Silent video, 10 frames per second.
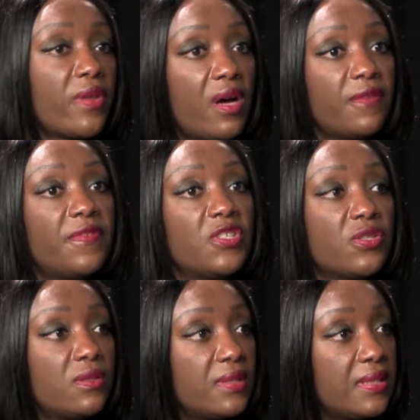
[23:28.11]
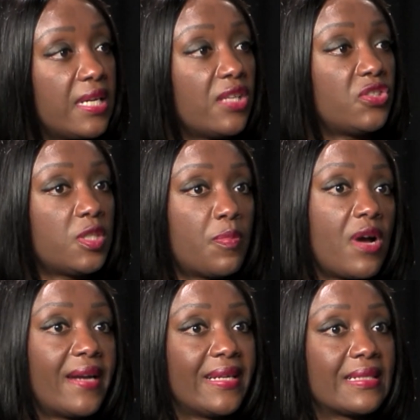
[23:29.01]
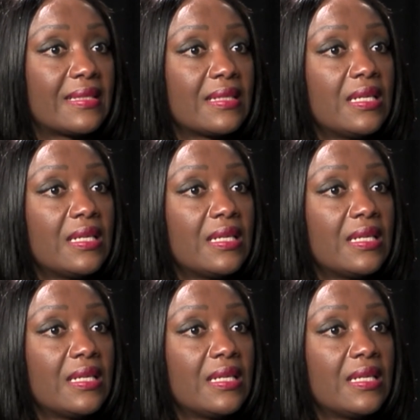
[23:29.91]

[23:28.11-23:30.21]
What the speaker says: artificial intelligence products.